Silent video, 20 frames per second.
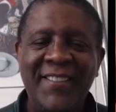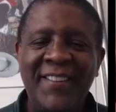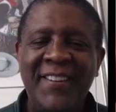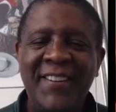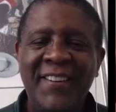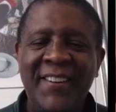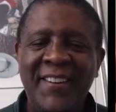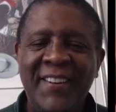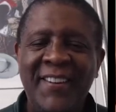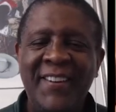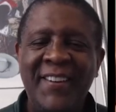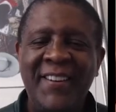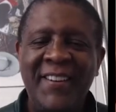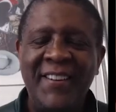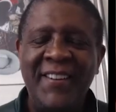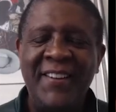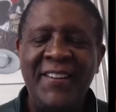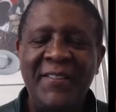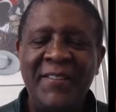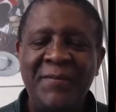
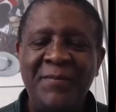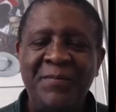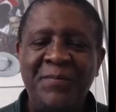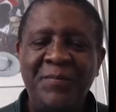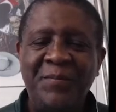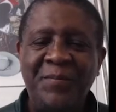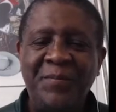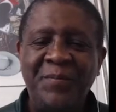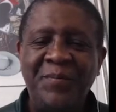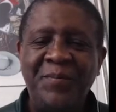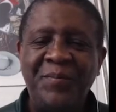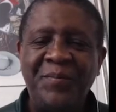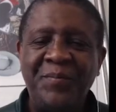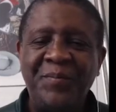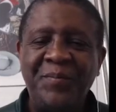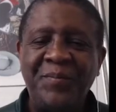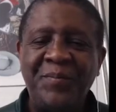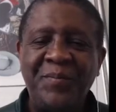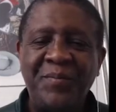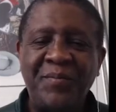
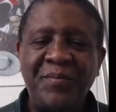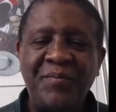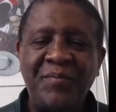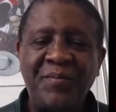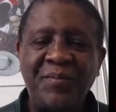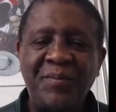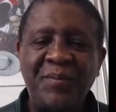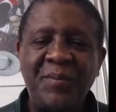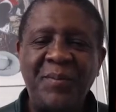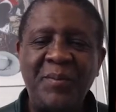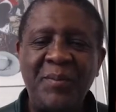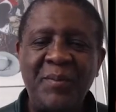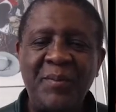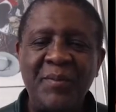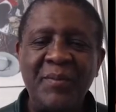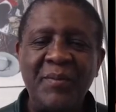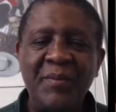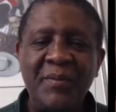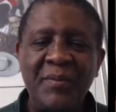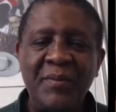
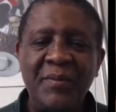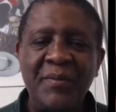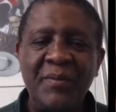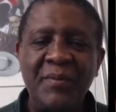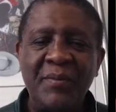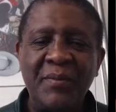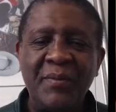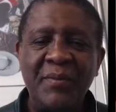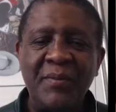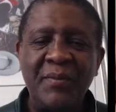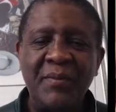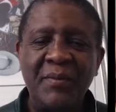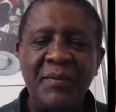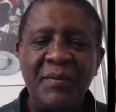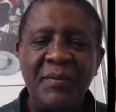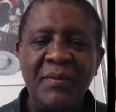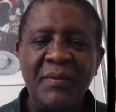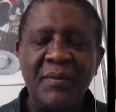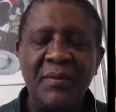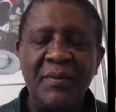
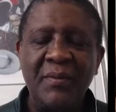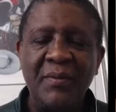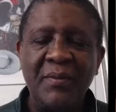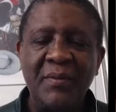[no speech]